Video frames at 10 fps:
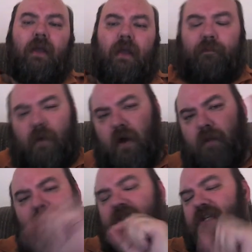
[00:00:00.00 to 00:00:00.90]
in
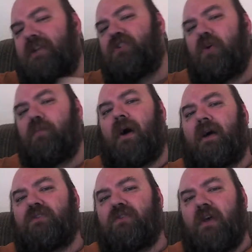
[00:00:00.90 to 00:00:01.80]
on my Gentoo
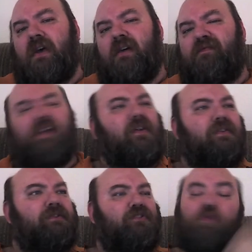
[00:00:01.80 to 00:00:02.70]
box
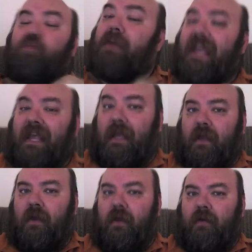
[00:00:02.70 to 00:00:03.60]
feels to me
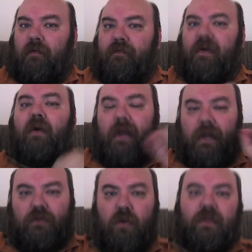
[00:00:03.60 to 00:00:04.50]
very
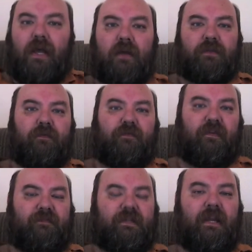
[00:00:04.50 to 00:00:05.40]

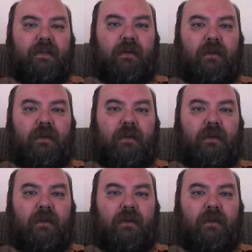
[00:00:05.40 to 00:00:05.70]
2015